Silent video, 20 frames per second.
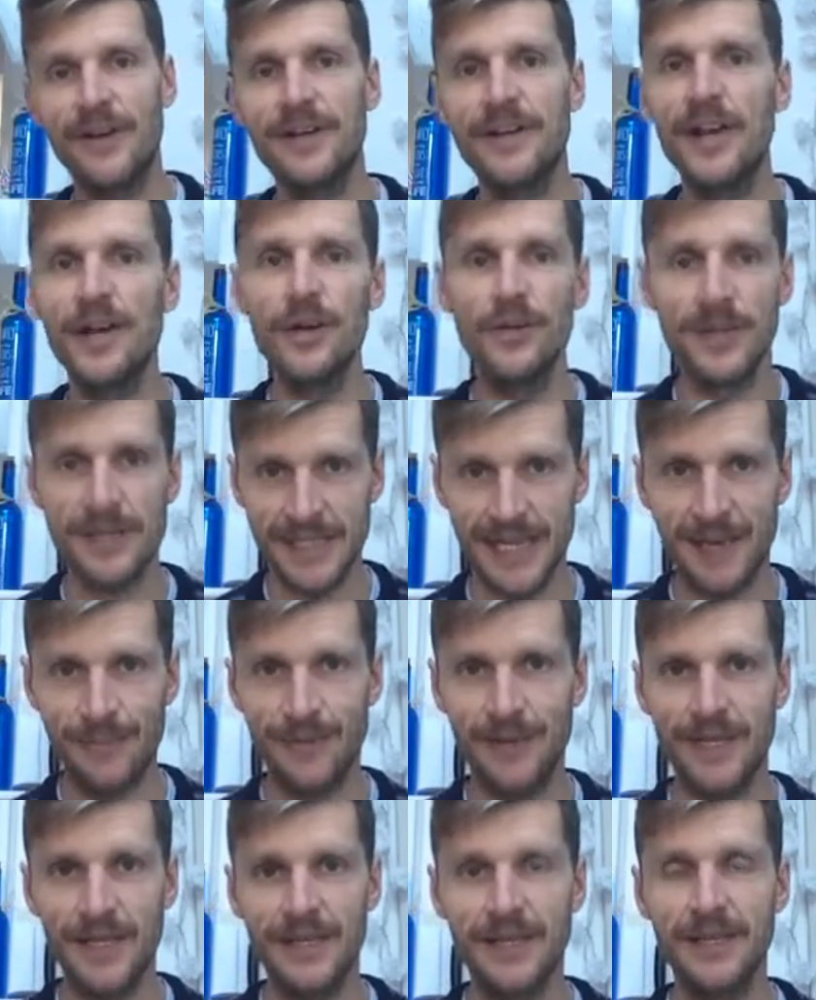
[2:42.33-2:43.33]
I know it's
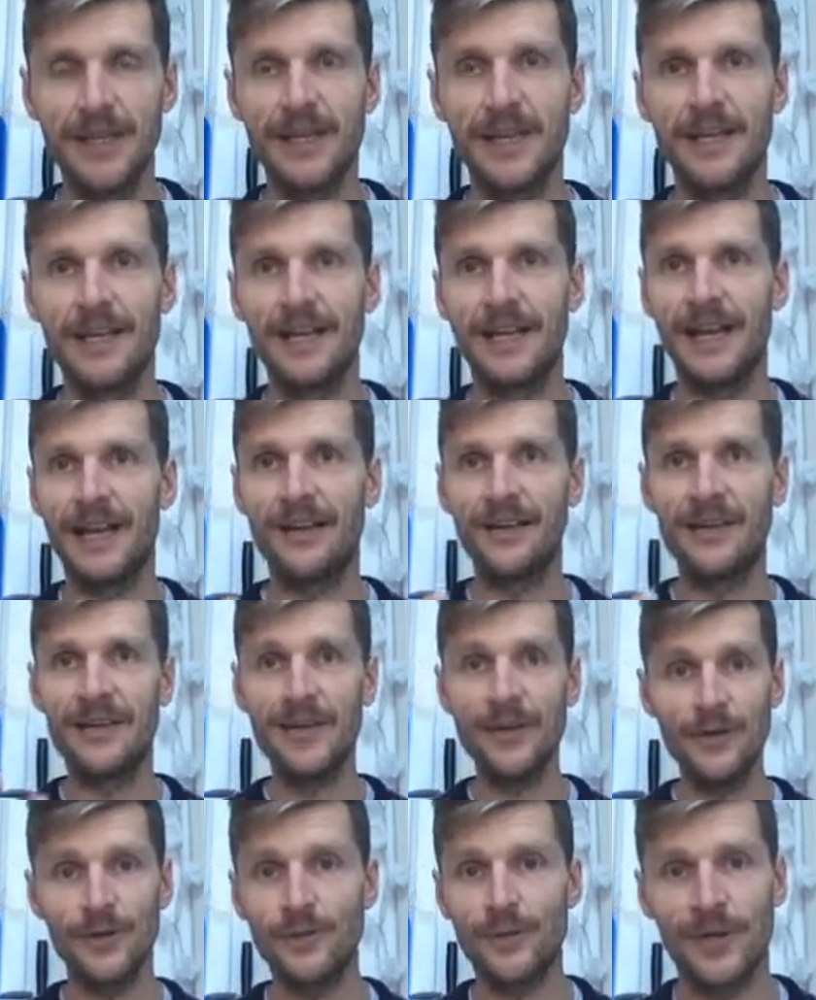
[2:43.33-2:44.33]
happening. And I
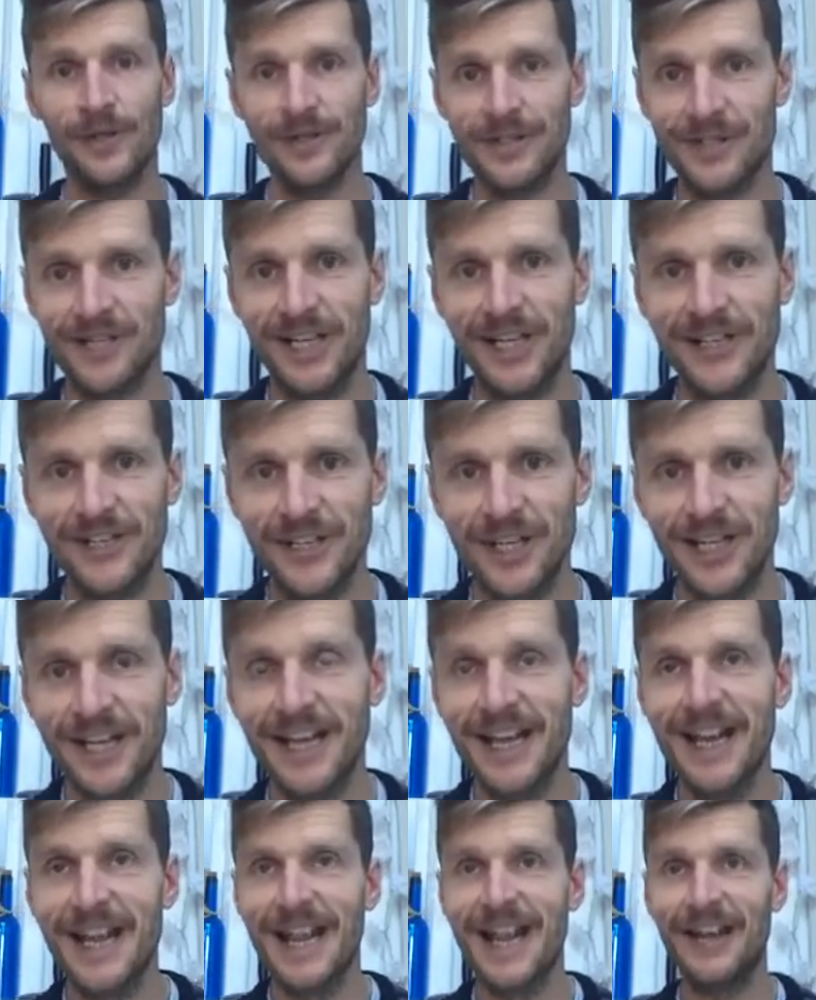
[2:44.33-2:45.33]
know the world is changing.
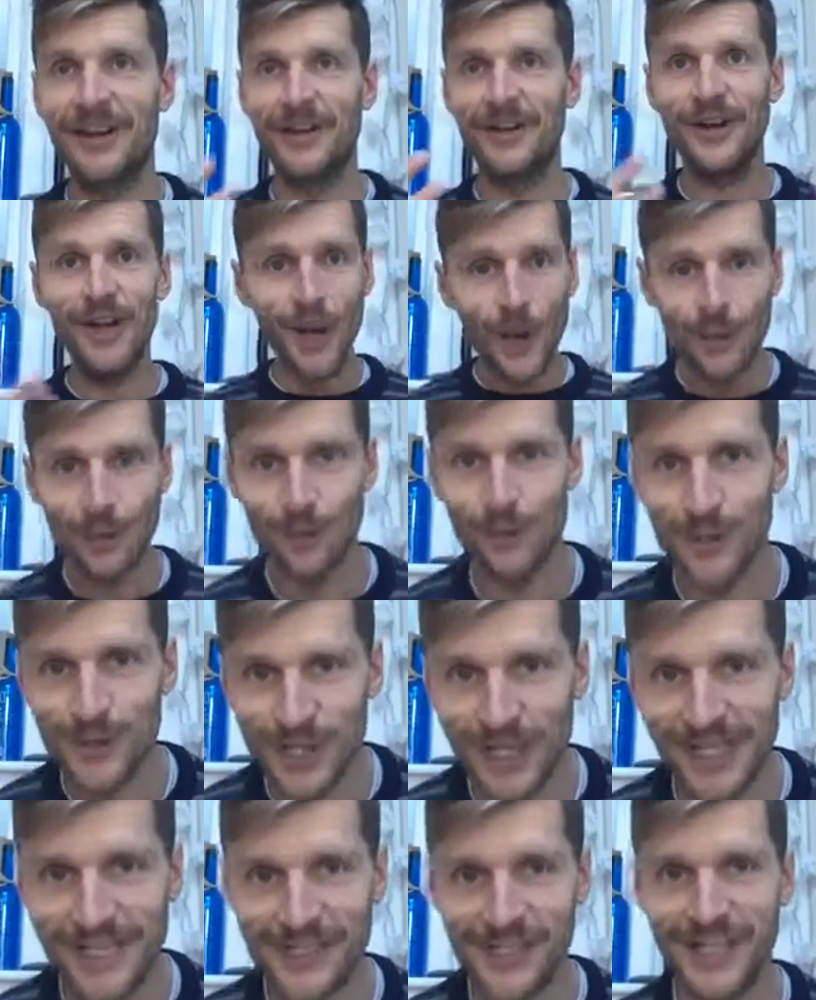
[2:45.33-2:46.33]
And I know we're all
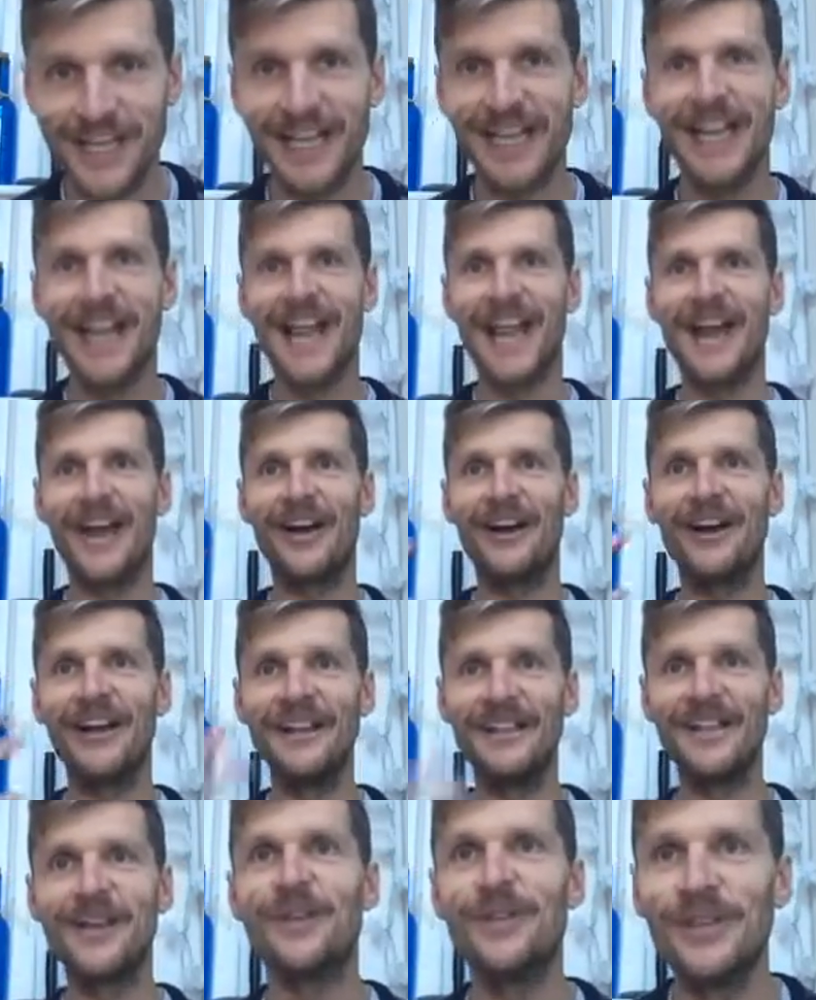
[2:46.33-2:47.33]
changing. And
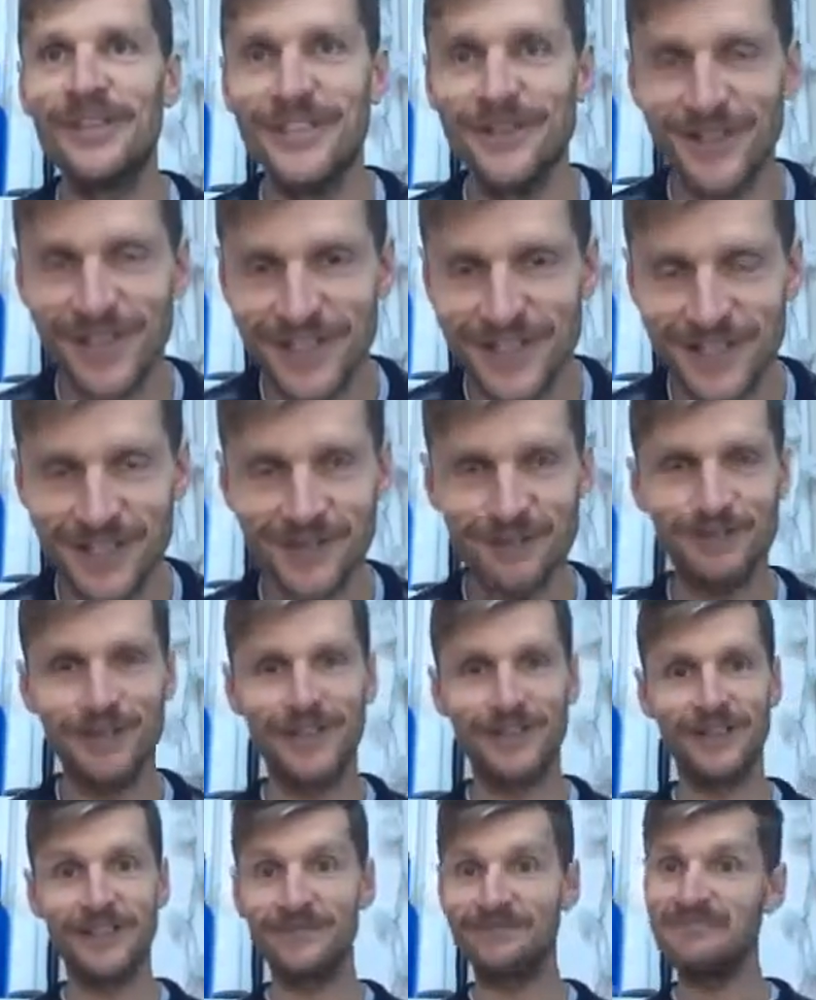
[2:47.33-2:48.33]
I know that divinity is
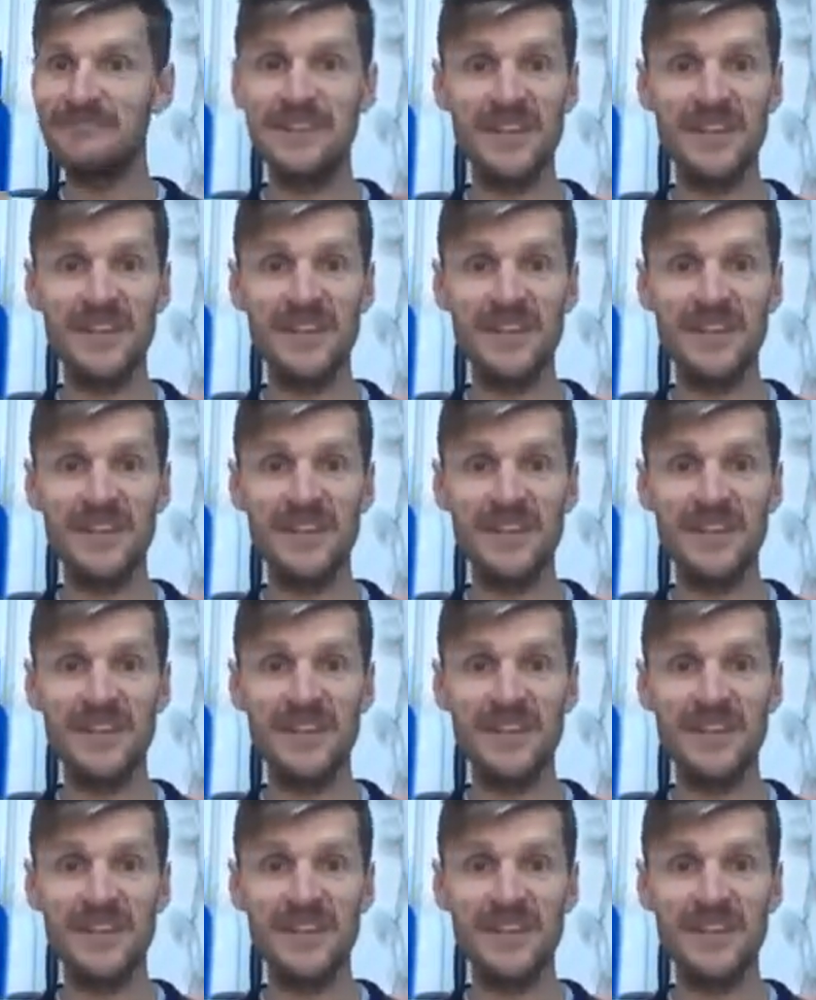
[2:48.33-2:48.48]
real.